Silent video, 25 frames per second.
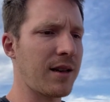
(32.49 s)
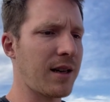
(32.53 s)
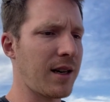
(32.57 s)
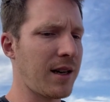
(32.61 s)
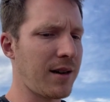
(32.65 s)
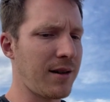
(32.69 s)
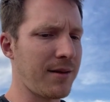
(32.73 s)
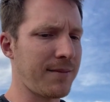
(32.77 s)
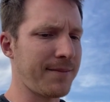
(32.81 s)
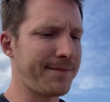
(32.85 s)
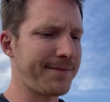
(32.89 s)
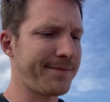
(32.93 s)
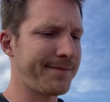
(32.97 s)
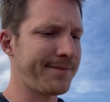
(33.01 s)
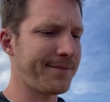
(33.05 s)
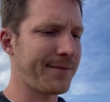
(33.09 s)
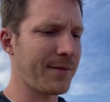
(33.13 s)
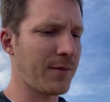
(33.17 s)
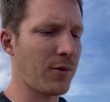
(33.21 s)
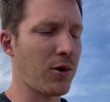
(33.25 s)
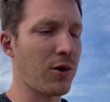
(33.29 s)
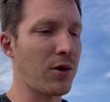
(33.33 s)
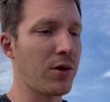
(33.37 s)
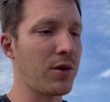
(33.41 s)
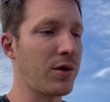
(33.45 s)

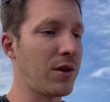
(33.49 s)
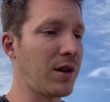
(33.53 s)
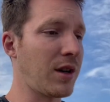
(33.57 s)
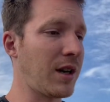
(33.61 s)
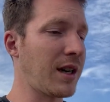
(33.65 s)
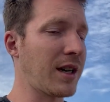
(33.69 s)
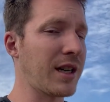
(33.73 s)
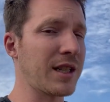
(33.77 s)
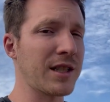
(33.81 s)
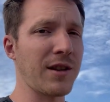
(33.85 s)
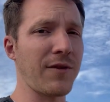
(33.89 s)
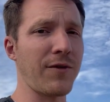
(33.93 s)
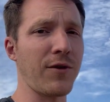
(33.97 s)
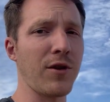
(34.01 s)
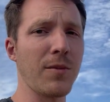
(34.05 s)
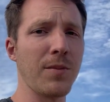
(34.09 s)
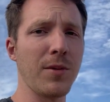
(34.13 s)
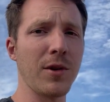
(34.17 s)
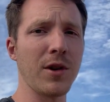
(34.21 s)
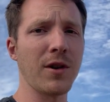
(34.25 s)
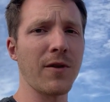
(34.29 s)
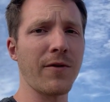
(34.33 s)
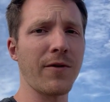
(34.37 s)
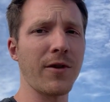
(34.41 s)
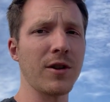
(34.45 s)
or I guess if you're
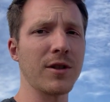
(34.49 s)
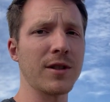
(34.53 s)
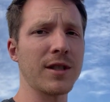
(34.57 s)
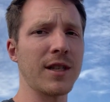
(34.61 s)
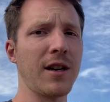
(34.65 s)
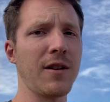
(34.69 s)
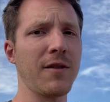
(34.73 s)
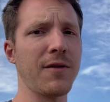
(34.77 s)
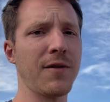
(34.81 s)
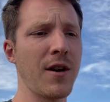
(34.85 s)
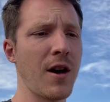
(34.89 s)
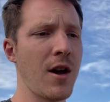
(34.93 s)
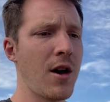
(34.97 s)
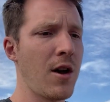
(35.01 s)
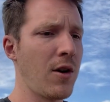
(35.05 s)
building it for yourself,